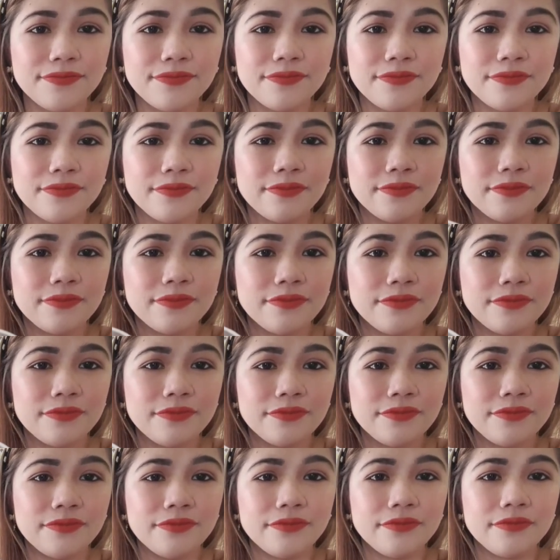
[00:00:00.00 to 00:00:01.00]

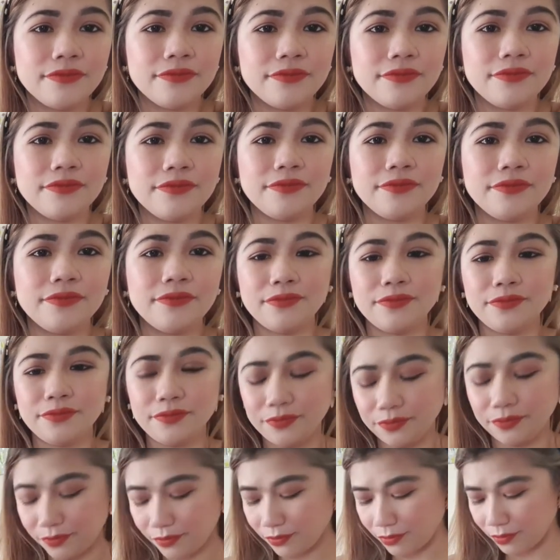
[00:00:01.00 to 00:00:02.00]

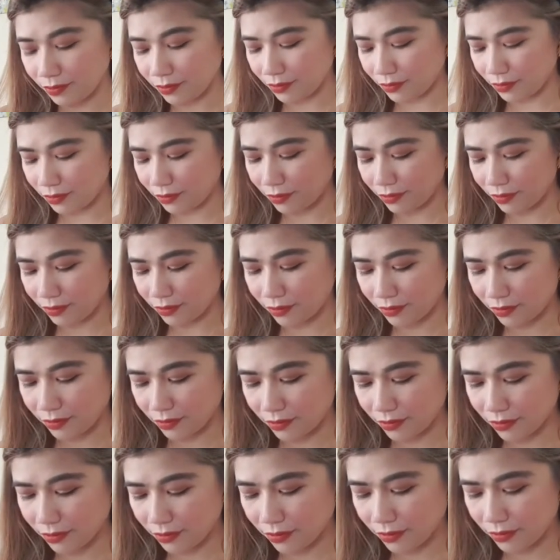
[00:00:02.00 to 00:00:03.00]

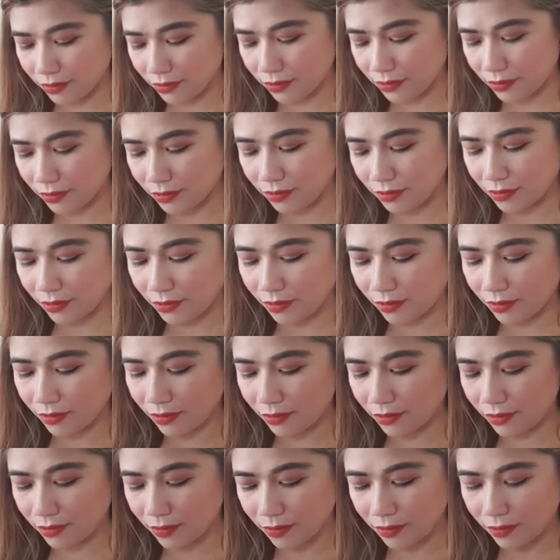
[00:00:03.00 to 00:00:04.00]

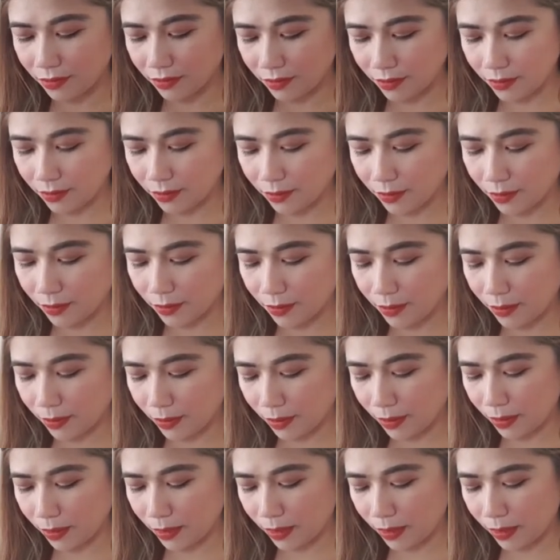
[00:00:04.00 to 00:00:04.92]
No one is speaking in this clip.